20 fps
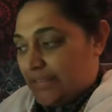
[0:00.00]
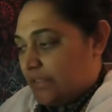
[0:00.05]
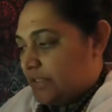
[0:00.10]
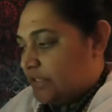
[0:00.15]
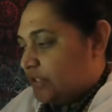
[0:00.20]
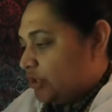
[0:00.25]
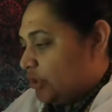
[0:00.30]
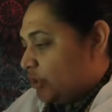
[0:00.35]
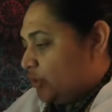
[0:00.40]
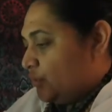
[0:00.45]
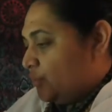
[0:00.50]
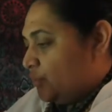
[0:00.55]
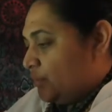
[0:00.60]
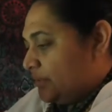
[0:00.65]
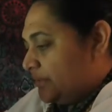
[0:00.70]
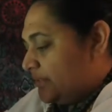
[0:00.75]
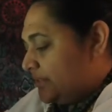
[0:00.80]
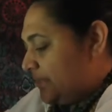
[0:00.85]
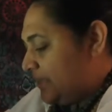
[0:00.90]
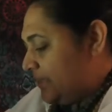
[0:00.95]
So
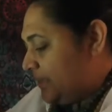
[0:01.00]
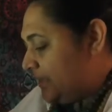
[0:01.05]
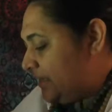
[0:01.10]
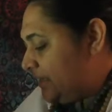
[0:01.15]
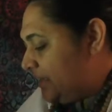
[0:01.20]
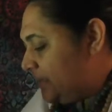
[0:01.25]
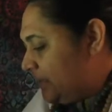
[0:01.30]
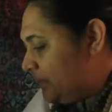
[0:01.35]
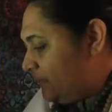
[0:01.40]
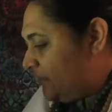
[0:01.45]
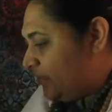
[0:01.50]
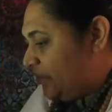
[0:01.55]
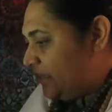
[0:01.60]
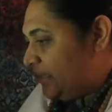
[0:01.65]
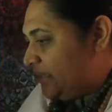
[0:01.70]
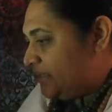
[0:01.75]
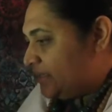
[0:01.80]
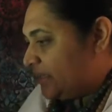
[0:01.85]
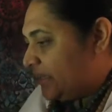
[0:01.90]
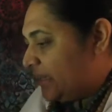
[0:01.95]
we'll see. If I
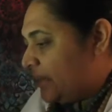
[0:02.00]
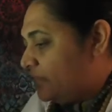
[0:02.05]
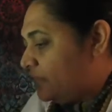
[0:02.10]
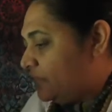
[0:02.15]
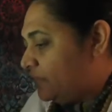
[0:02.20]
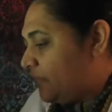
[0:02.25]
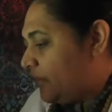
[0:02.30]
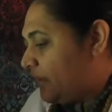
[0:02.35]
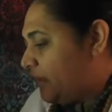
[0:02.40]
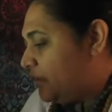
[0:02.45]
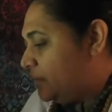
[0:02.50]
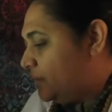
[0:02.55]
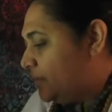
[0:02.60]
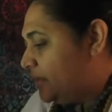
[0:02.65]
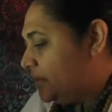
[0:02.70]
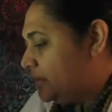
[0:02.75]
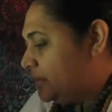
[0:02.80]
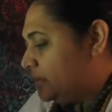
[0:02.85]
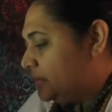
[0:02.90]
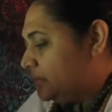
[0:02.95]
need to clarify, I
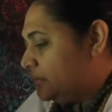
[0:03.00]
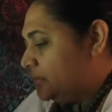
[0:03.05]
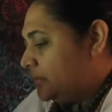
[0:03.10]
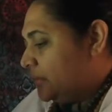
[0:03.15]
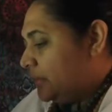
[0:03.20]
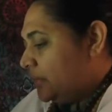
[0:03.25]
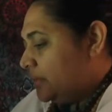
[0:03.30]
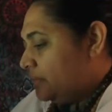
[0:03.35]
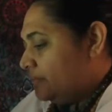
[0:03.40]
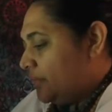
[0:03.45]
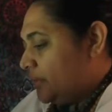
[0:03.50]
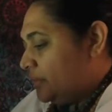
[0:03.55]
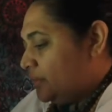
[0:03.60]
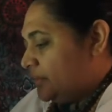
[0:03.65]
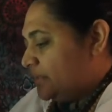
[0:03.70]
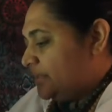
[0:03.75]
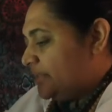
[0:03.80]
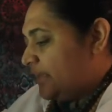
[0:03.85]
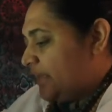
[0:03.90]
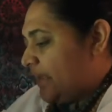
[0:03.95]
will. But
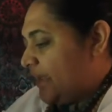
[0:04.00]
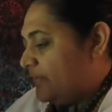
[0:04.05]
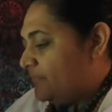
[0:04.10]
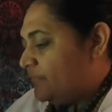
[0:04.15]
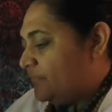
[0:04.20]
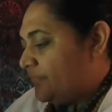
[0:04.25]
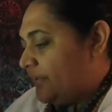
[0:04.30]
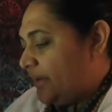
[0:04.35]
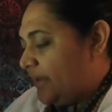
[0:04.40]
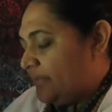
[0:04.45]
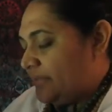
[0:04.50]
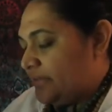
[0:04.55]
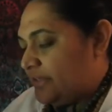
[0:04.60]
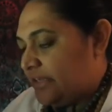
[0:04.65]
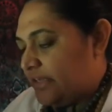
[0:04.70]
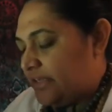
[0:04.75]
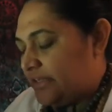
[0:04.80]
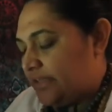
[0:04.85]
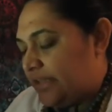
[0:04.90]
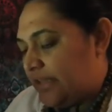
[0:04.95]
we'll see. I have 3 other
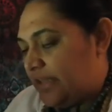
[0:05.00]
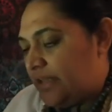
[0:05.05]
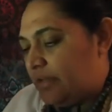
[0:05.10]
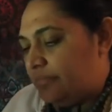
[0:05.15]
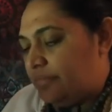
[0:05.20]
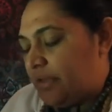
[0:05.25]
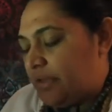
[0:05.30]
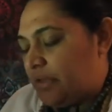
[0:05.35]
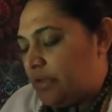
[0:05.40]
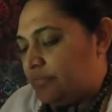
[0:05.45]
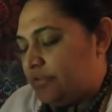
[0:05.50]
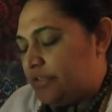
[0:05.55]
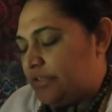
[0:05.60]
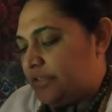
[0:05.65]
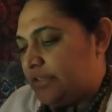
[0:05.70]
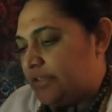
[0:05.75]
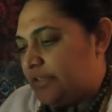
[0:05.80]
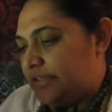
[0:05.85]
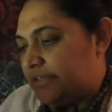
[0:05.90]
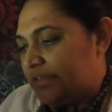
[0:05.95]
decks here, but I'm just
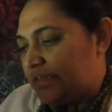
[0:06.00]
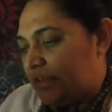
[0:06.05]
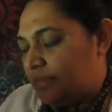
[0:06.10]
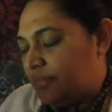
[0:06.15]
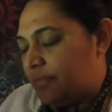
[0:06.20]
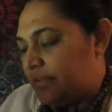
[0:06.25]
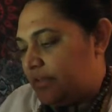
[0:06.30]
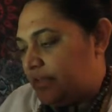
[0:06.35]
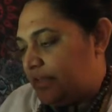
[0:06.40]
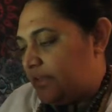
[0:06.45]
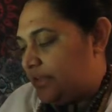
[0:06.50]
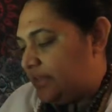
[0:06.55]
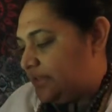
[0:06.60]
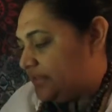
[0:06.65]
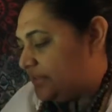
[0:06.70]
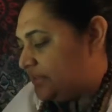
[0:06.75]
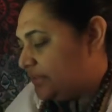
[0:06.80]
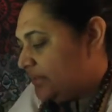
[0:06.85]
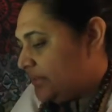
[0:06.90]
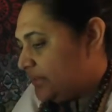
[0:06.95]
going to start with
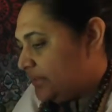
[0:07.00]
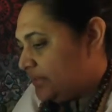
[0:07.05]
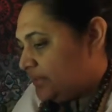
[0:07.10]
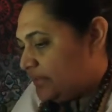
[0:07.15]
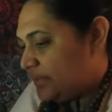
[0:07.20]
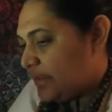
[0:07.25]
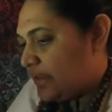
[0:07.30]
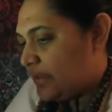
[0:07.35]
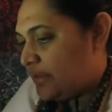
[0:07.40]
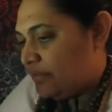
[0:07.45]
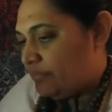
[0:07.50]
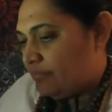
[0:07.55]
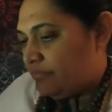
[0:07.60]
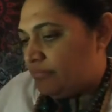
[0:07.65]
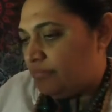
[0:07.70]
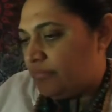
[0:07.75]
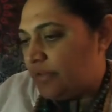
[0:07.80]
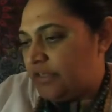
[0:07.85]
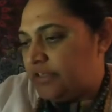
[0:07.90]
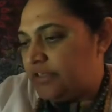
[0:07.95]
these.
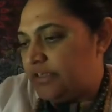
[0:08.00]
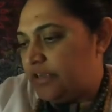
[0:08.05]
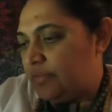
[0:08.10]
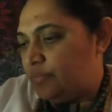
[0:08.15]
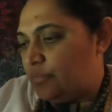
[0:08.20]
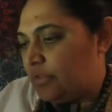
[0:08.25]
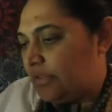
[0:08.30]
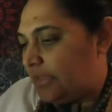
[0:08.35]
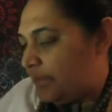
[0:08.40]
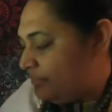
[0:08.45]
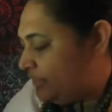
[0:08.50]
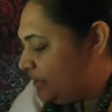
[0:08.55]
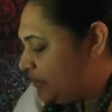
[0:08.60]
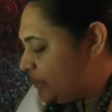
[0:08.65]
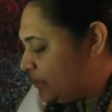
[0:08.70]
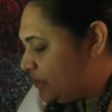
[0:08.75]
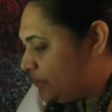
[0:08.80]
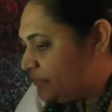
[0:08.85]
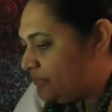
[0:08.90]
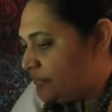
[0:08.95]
My team will let me
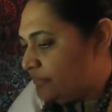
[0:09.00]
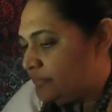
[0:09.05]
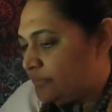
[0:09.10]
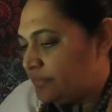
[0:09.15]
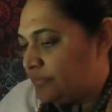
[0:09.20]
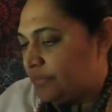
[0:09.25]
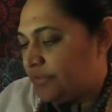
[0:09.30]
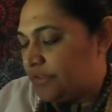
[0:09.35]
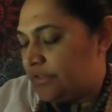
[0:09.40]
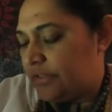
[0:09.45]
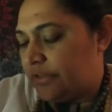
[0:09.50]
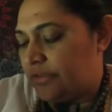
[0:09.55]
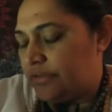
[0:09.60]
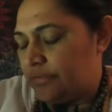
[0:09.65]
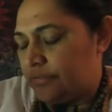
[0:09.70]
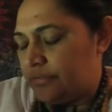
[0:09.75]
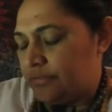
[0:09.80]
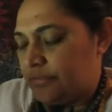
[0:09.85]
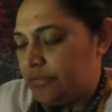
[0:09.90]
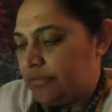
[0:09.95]
know.
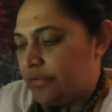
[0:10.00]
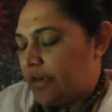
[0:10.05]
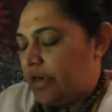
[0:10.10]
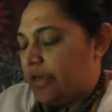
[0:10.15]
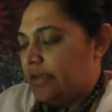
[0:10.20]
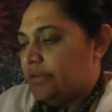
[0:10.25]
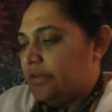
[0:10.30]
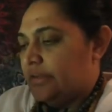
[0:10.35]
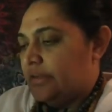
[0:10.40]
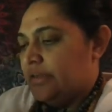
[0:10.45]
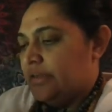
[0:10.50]
So, all right.